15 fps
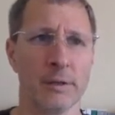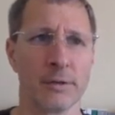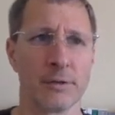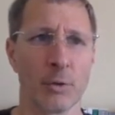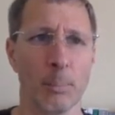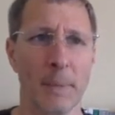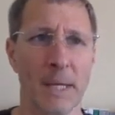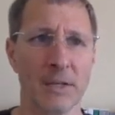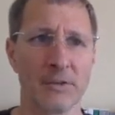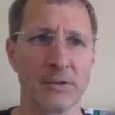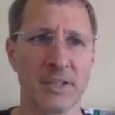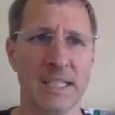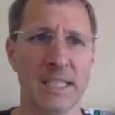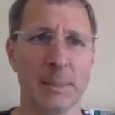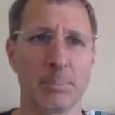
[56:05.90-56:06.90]
So
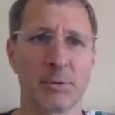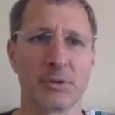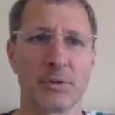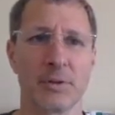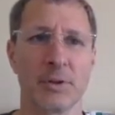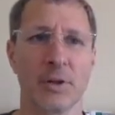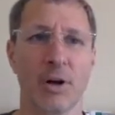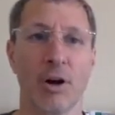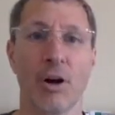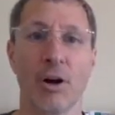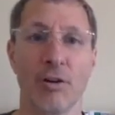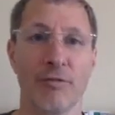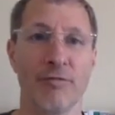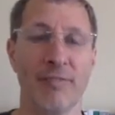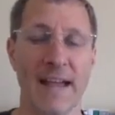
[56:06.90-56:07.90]
max heaps
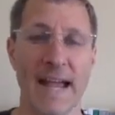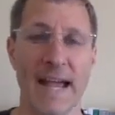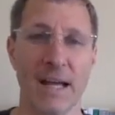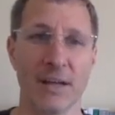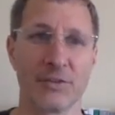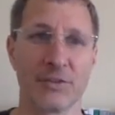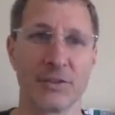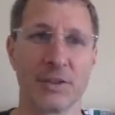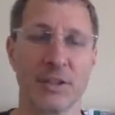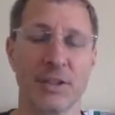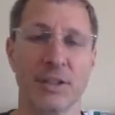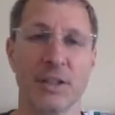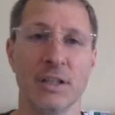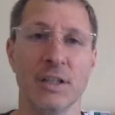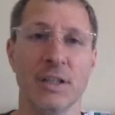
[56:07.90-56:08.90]
are fast.
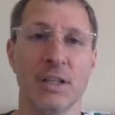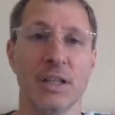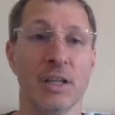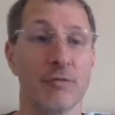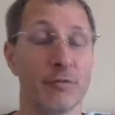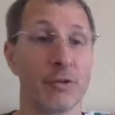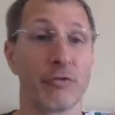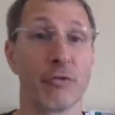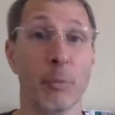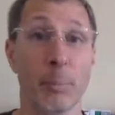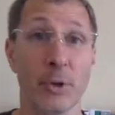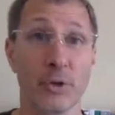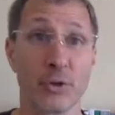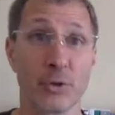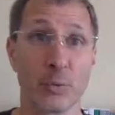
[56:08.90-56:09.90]
If you're
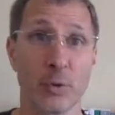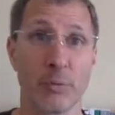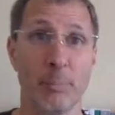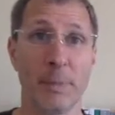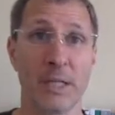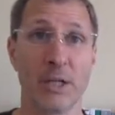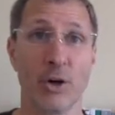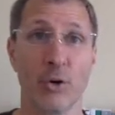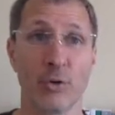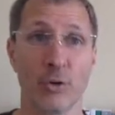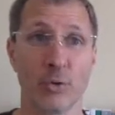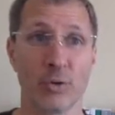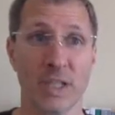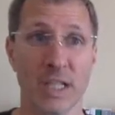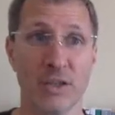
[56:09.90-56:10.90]
familiar with big O
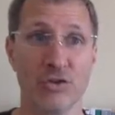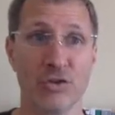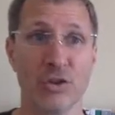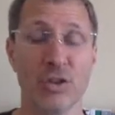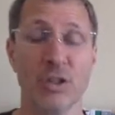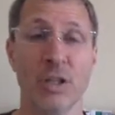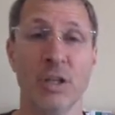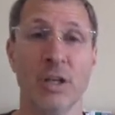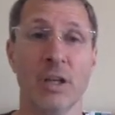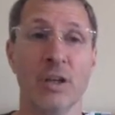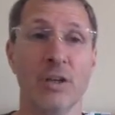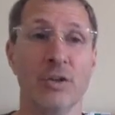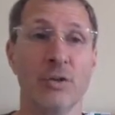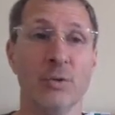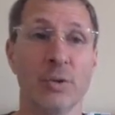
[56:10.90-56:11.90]
notation,
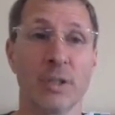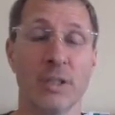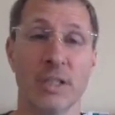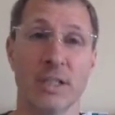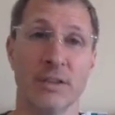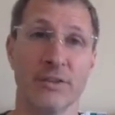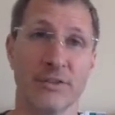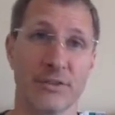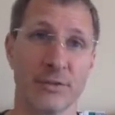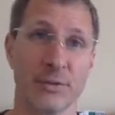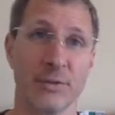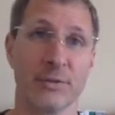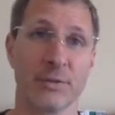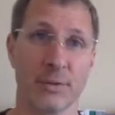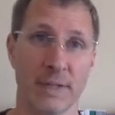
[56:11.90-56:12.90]
you can
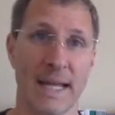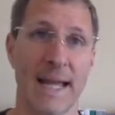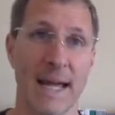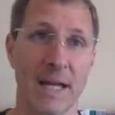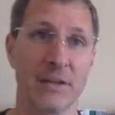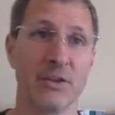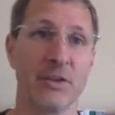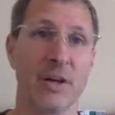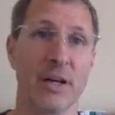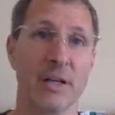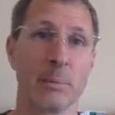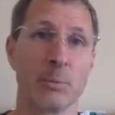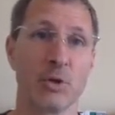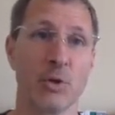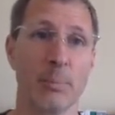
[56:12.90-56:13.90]
insert or add an
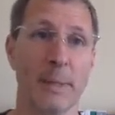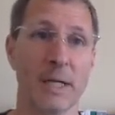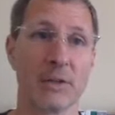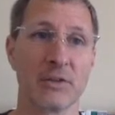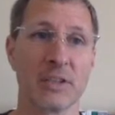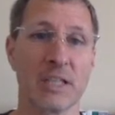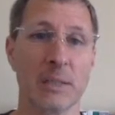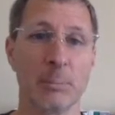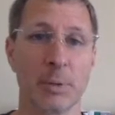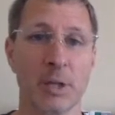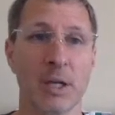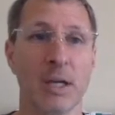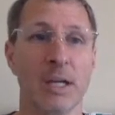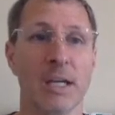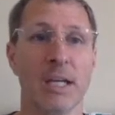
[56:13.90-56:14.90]
item to a max heap
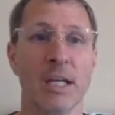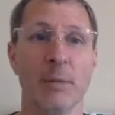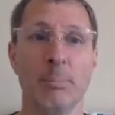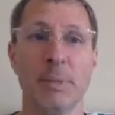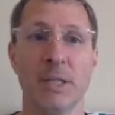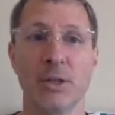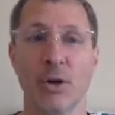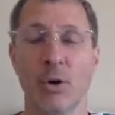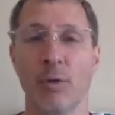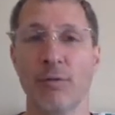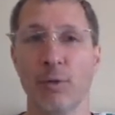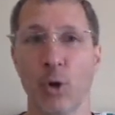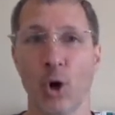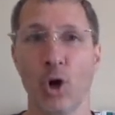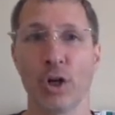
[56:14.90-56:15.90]
in big O of
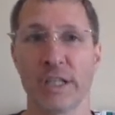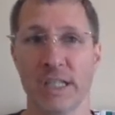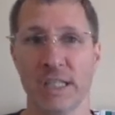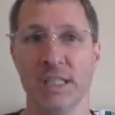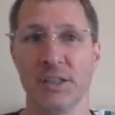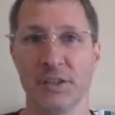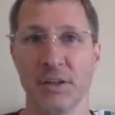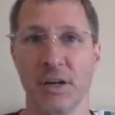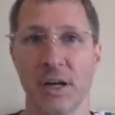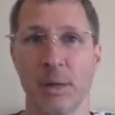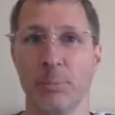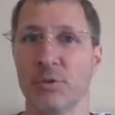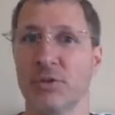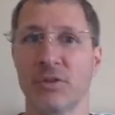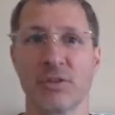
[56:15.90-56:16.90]
log n
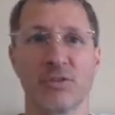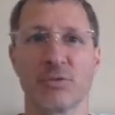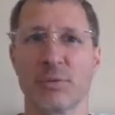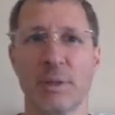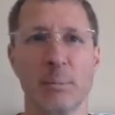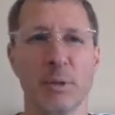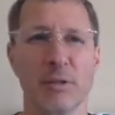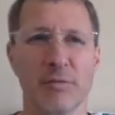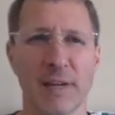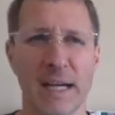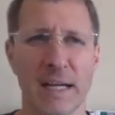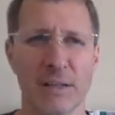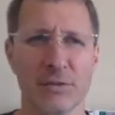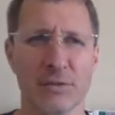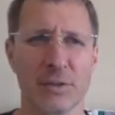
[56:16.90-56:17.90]
time, which is extremely
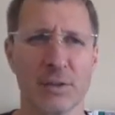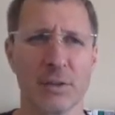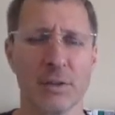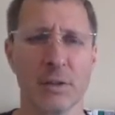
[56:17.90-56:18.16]
fast.